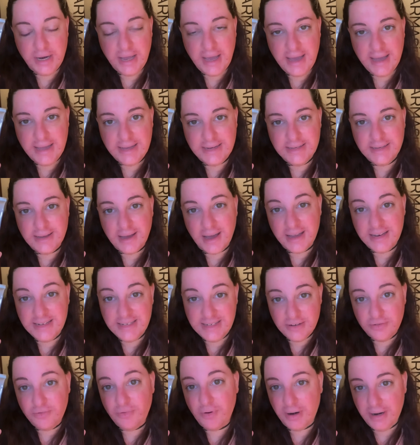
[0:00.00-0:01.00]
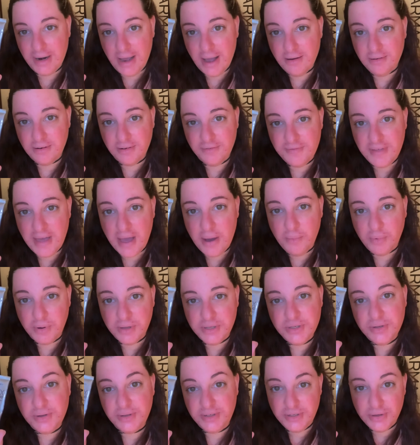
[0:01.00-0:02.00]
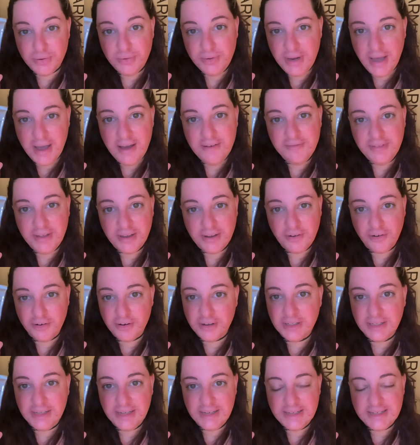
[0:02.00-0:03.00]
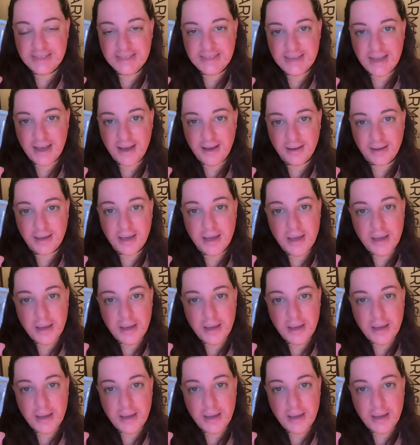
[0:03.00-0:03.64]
and I did run out of that one, so I don't have that currently in stock.